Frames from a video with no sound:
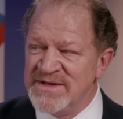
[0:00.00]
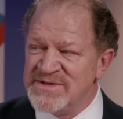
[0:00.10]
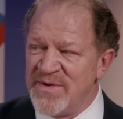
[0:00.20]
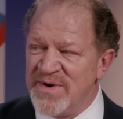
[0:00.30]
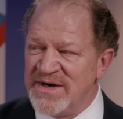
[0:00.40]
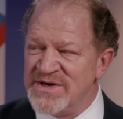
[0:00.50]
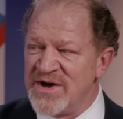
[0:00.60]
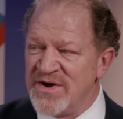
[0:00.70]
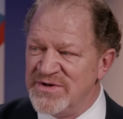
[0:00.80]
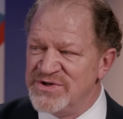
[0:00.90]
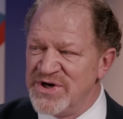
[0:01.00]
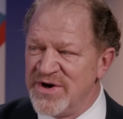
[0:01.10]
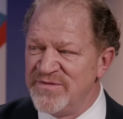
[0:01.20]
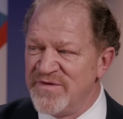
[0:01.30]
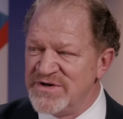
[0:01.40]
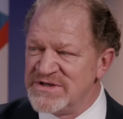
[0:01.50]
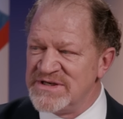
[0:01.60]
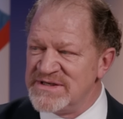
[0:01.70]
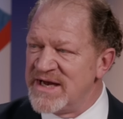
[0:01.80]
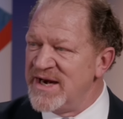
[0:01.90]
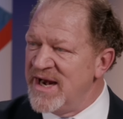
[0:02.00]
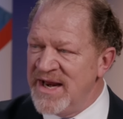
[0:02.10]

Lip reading: So I want to talk on sugar for just a second.